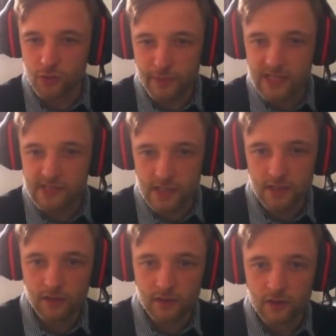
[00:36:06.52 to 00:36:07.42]
BC,
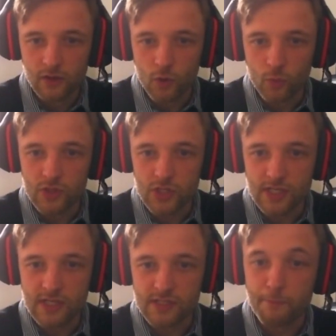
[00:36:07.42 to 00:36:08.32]
which
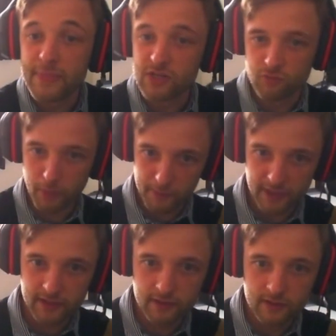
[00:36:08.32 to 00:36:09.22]
is
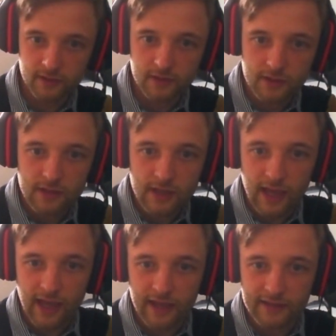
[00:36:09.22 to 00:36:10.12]
mid-Republic.
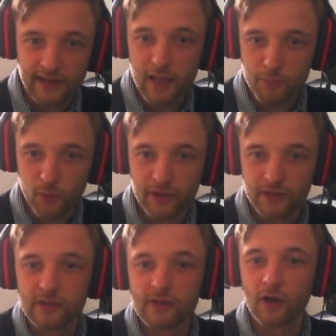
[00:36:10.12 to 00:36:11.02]
And at that
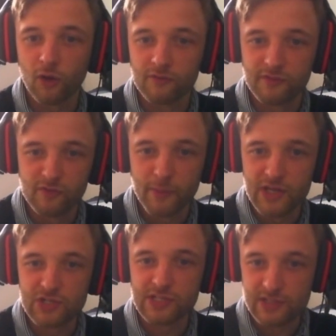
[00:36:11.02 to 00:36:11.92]
point, a lot of
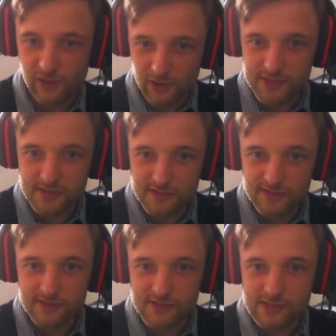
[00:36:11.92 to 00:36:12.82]
information is lost.
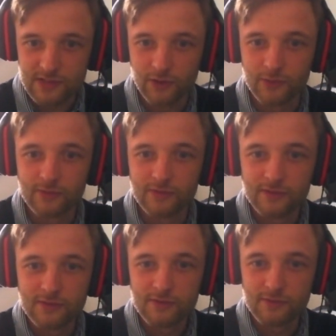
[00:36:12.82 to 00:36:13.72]
So
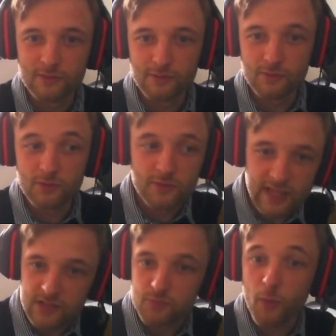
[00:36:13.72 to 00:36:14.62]

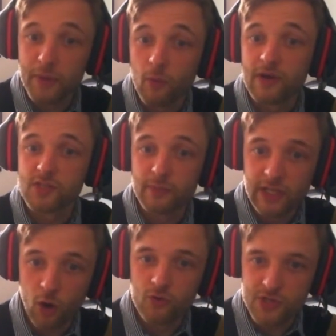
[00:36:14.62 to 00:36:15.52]
that's probably why some of
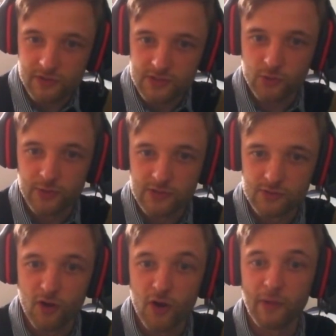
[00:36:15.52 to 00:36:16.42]
the origin stories of
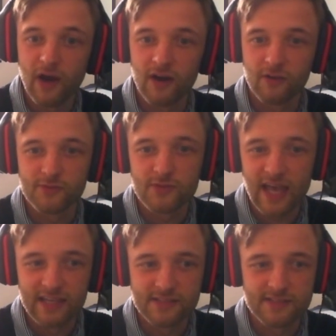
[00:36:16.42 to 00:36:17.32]
Rome are
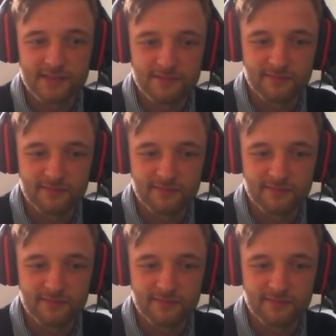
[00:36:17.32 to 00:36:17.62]
as,